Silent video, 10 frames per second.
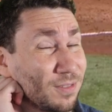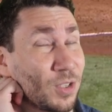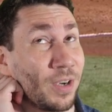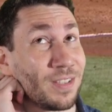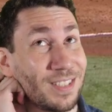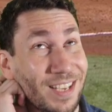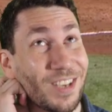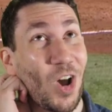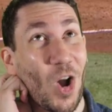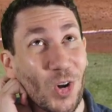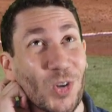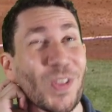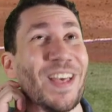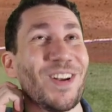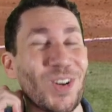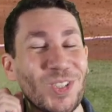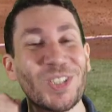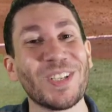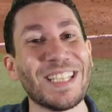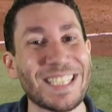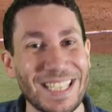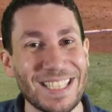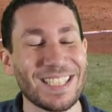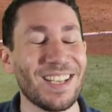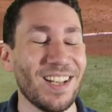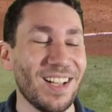Sorry, tick harder than earlier in the season.